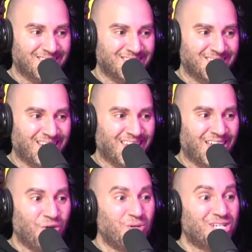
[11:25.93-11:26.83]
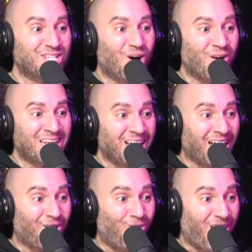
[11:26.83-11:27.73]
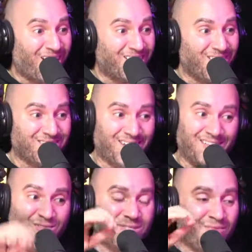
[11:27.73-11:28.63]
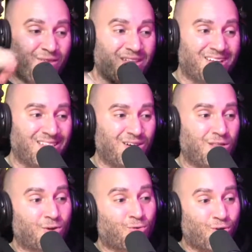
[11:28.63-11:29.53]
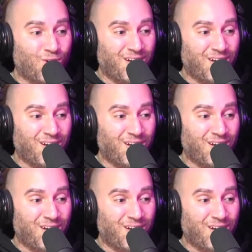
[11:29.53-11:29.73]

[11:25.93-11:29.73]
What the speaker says: Like it was just going down like water. I was like, it felt like LaCroix.